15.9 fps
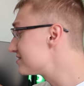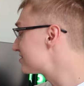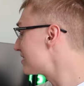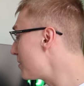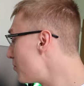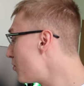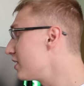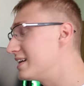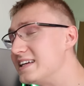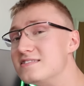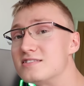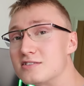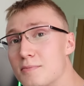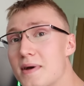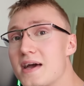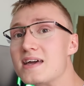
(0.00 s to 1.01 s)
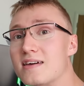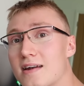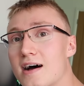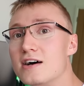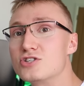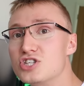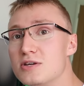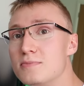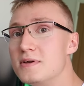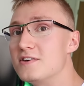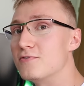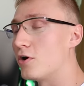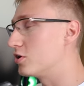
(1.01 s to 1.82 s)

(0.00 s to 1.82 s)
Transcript: Someone needs to make an RGB